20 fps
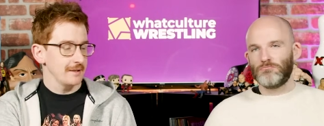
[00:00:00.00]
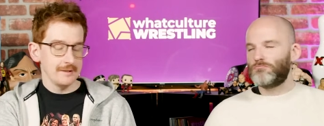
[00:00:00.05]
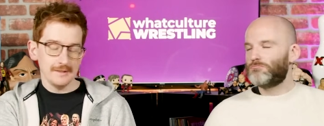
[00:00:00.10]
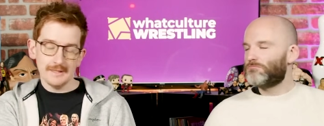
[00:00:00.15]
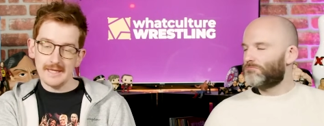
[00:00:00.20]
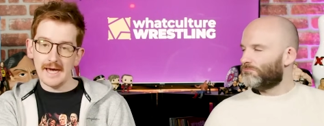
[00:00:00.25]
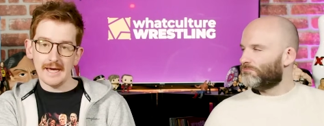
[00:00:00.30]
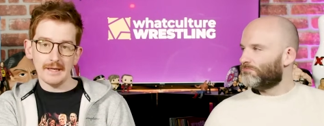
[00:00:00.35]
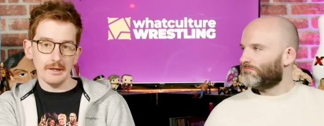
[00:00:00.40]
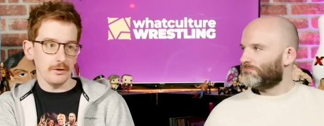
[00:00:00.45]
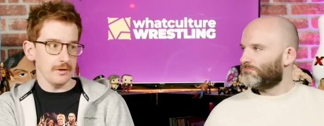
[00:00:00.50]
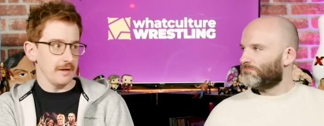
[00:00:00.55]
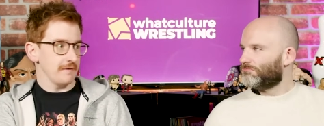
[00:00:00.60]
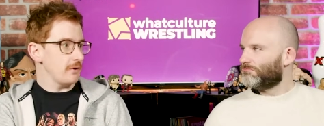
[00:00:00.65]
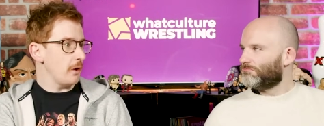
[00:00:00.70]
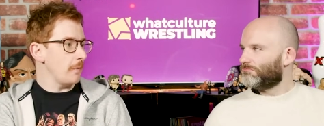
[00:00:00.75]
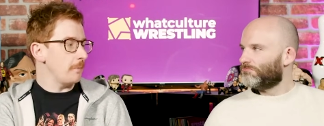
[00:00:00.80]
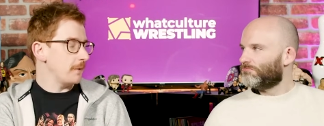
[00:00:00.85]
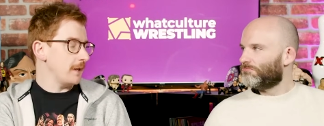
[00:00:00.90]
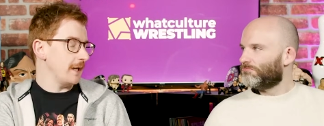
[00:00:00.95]
Speaker 1: Yeah, look, they've
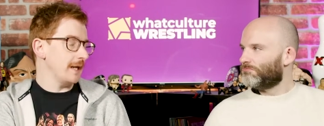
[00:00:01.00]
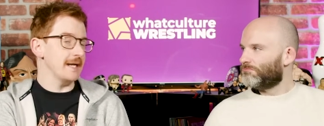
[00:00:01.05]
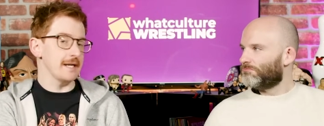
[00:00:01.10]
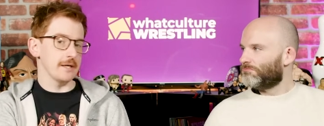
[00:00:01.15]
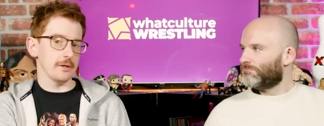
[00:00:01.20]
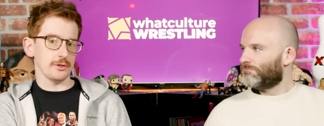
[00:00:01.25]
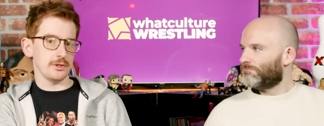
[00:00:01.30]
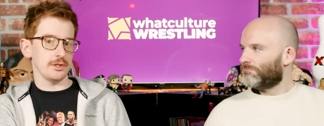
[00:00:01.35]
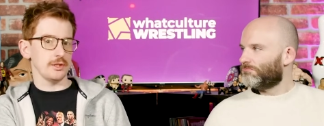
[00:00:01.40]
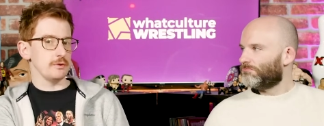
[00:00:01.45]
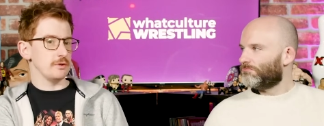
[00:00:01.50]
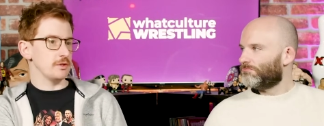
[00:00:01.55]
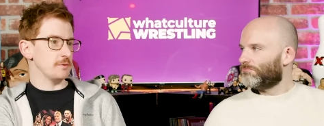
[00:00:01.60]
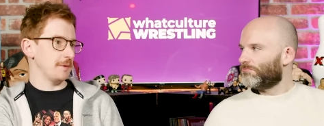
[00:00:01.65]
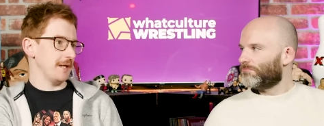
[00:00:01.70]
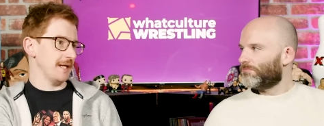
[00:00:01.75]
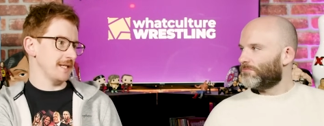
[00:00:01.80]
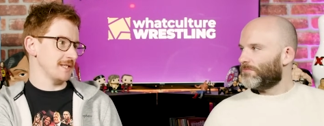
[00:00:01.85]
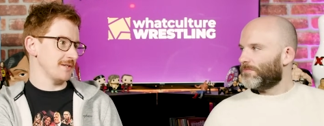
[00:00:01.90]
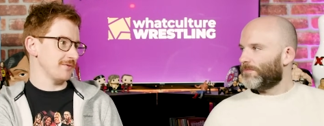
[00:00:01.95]
got clearly got huge
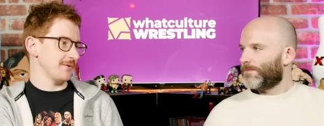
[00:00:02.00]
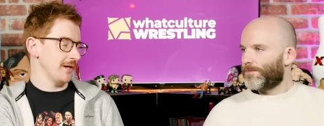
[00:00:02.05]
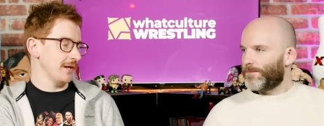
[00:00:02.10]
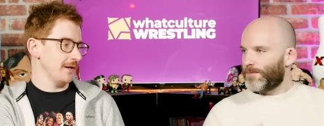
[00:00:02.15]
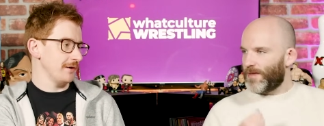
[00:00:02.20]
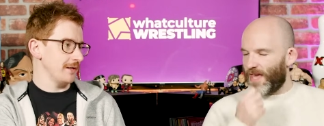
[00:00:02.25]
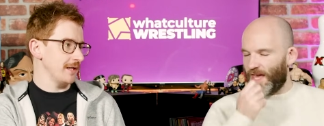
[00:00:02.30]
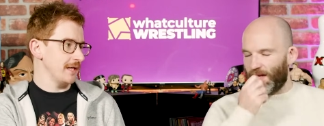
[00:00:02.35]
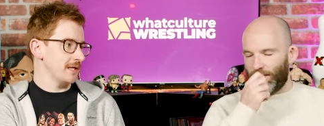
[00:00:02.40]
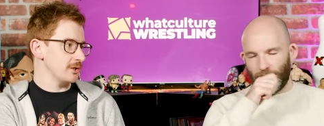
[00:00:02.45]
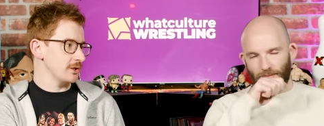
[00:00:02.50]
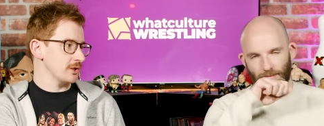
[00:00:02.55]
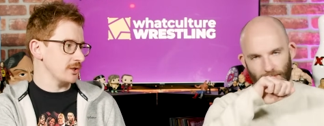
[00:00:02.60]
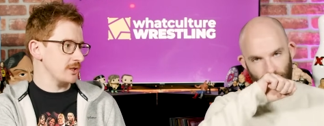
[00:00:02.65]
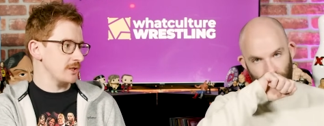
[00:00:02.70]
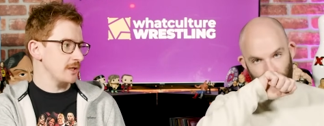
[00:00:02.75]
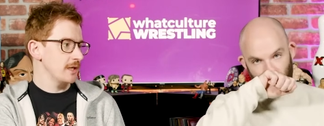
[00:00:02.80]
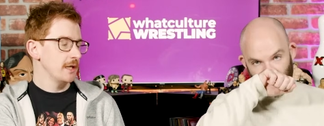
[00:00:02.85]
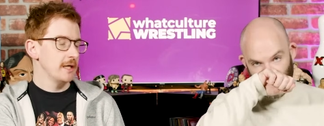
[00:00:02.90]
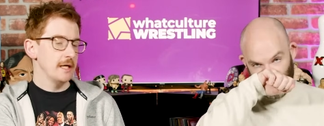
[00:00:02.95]
plans for her, and they're
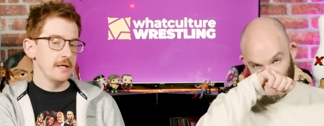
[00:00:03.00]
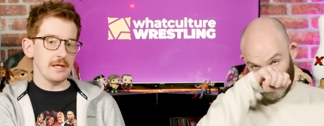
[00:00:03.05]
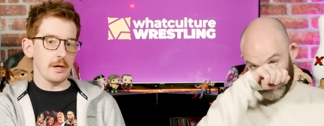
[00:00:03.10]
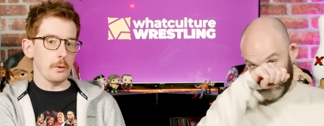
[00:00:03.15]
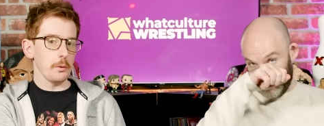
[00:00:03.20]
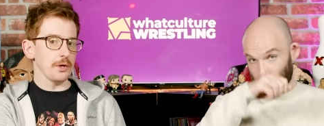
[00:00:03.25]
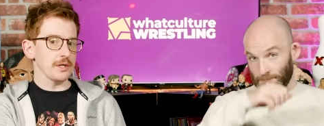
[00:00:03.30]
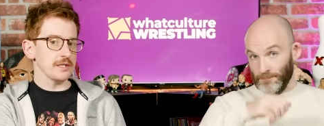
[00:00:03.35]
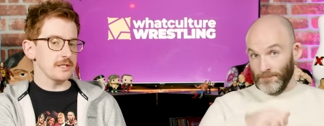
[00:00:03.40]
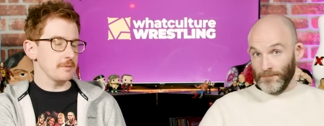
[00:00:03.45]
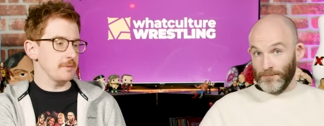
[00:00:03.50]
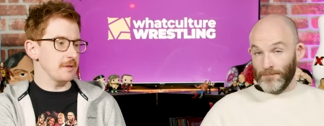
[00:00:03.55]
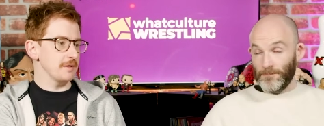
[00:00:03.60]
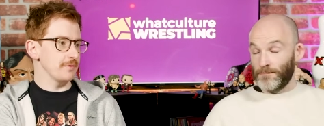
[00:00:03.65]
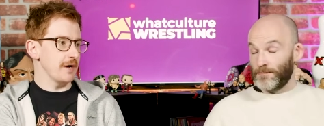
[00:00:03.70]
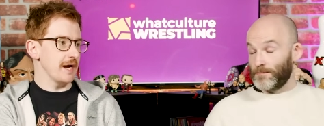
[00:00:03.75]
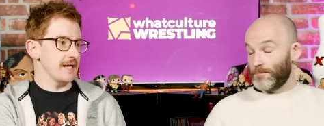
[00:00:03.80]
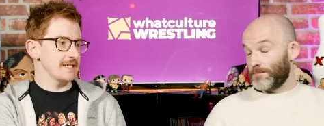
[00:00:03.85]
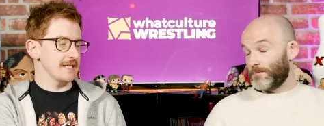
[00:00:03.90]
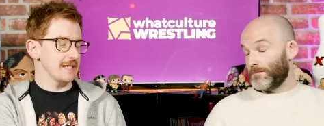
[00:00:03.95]
just they wanted to be
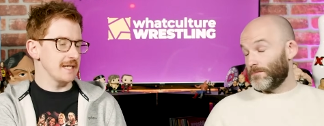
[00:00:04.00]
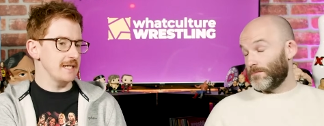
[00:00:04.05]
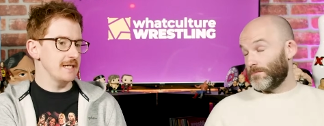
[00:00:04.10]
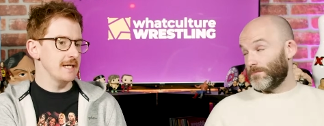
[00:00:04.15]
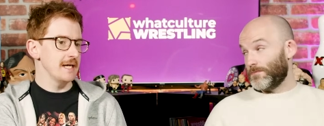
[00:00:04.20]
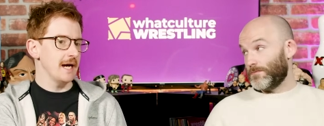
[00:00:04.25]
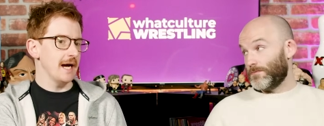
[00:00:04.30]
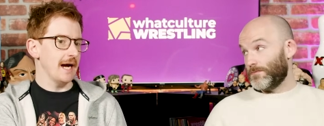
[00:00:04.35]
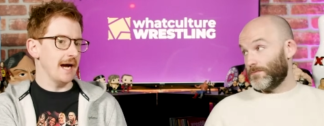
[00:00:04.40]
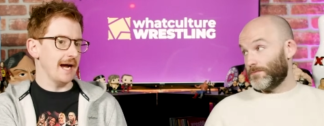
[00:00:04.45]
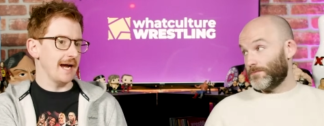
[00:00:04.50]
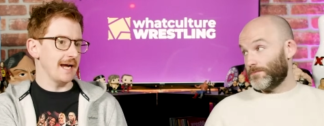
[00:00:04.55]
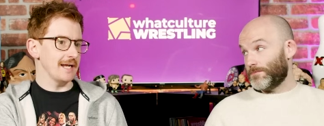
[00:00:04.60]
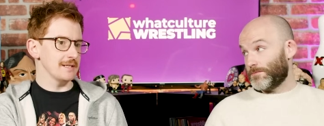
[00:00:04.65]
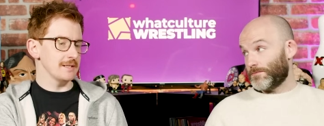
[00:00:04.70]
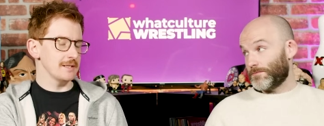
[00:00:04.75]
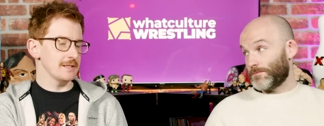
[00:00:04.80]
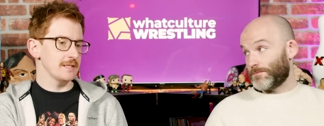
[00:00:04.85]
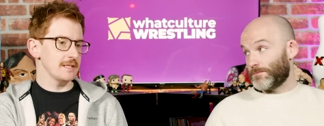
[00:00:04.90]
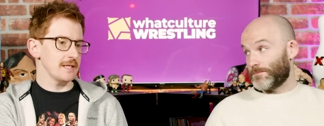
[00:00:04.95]
ready,
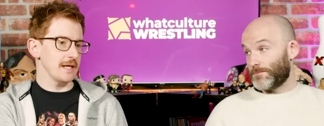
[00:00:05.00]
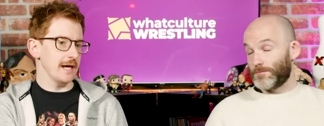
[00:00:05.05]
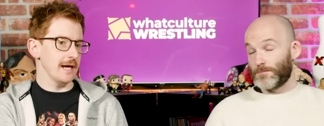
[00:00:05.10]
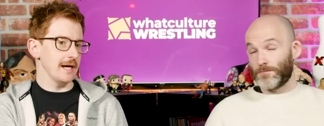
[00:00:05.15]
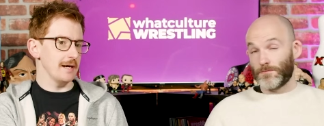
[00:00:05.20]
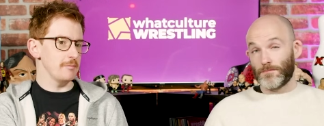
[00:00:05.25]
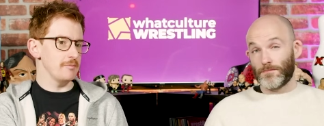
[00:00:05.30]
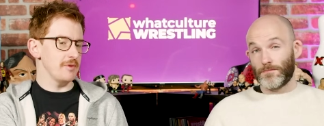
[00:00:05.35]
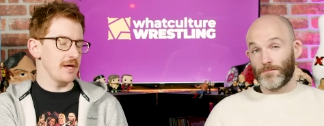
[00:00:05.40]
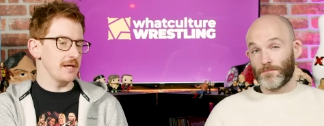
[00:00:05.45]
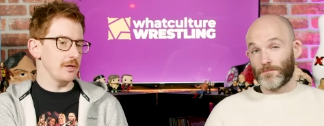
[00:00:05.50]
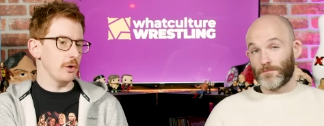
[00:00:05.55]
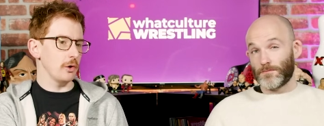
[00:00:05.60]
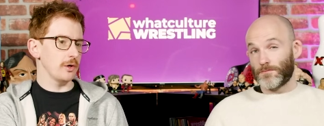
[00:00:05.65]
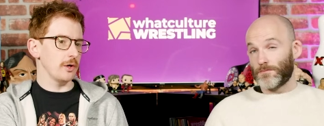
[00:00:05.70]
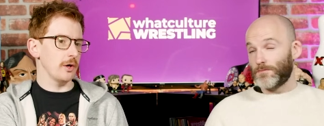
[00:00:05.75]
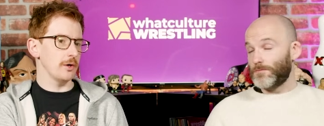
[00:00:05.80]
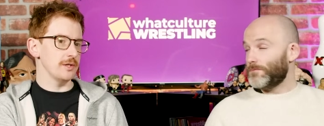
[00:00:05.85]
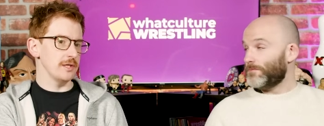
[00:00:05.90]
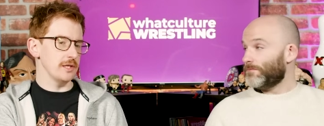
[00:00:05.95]
and um, they're not
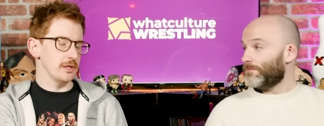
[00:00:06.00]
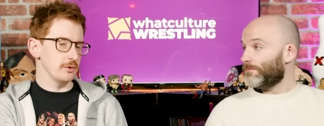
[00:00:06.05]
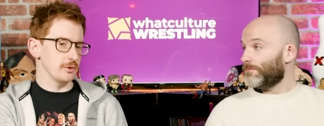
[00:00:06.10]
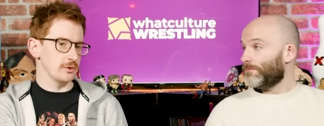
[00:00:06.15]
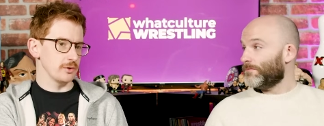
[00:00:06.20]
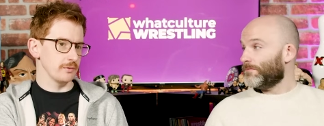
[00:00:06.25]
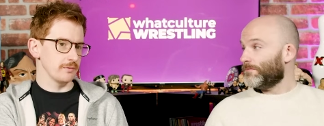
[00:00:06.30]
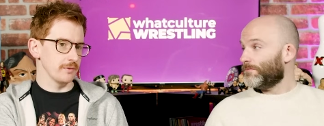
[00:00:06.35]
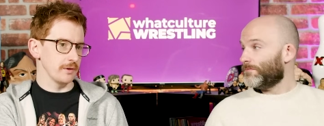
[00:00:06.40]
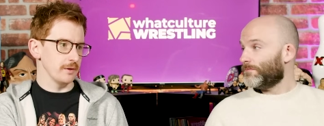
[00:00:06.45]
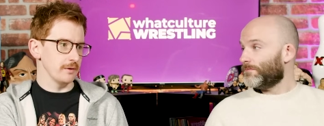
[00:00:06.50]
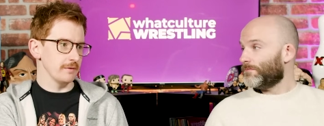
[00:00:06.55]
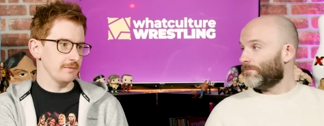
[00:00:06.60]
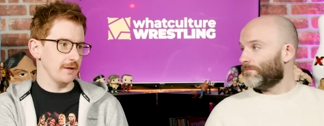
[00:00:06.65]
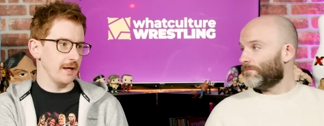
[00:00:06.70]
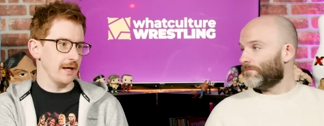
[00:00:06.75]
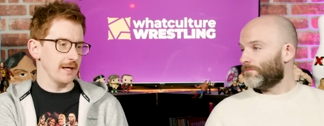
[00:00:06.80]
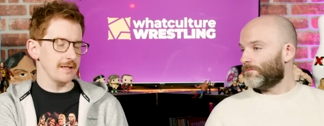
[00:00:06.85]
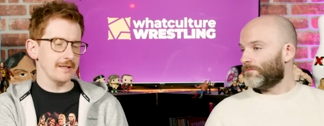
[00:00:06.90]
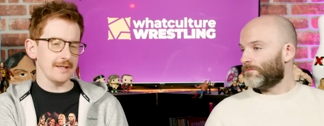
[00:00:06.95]
going the usual route of
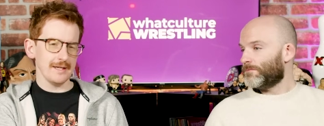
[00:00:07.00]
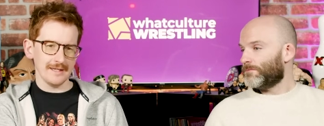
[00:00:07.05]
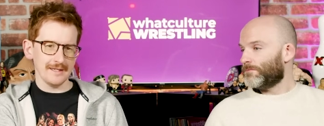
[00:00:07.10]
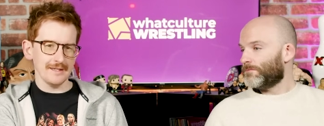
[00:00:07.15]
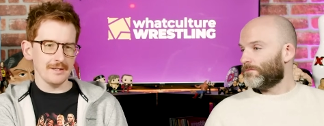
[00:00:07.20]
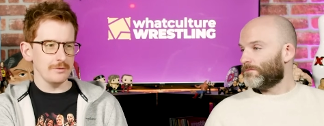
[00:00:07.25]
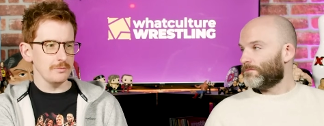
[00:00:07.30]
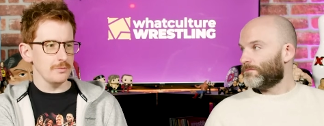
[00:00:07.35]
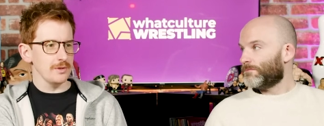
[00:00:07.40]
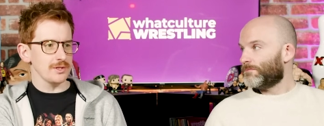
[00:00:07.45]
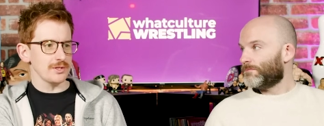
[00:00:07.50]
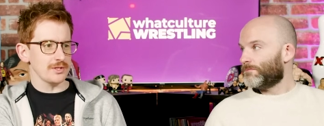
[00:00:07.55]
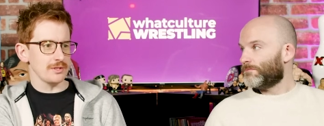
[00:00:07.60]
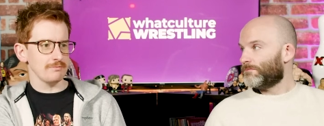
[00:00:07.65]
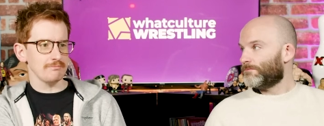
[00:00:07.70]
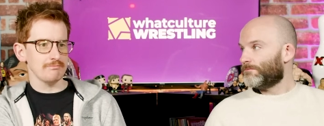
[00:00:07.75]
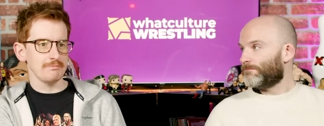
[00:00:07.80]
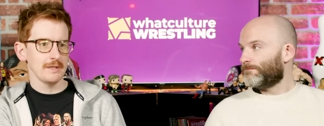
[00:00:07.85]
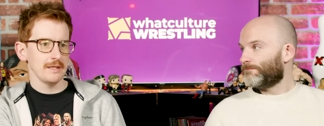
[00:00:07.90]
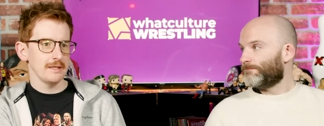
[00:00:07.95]
like, hey, go and work
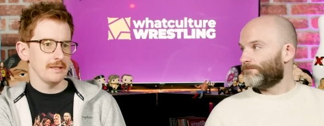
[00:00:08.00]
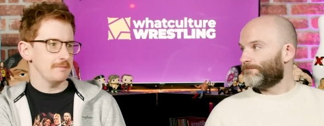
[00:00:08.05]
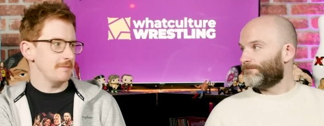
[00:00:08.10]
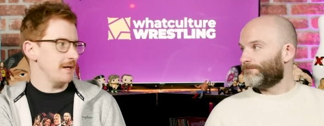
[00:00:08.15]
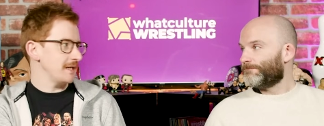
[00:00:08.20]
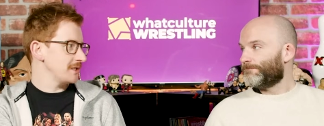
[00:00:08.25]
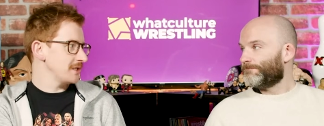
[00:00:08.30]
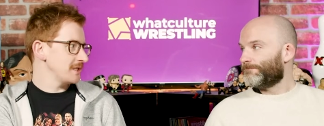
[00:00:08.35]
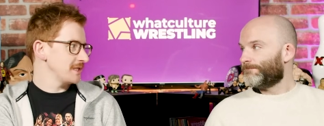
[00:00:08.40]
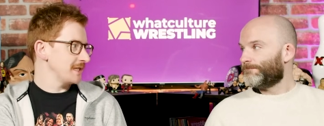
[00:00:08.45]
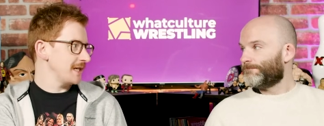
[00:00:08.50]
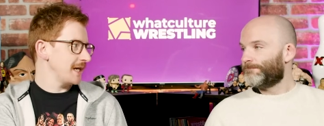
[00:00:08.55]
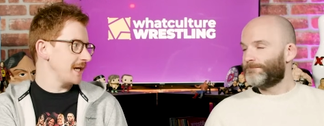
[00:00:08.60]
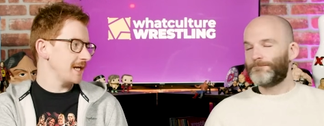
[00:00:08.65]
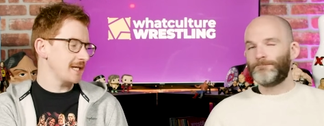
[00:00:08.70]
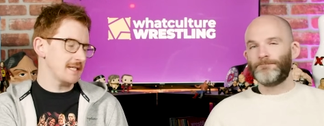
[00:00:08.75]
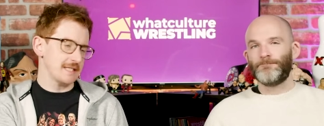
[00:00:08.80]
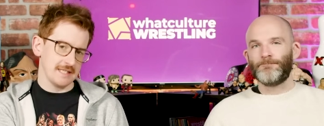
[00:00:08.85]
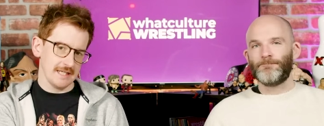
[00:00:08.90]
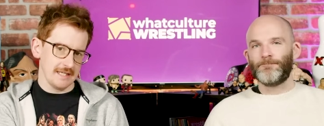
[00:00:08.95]
some matches in
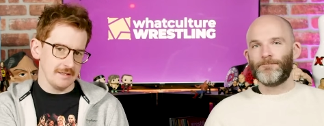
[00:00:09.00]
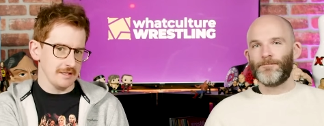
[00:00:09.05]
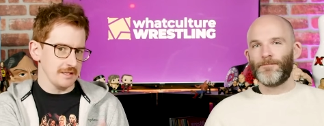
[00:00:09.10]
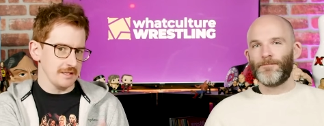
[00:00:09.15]
NXT.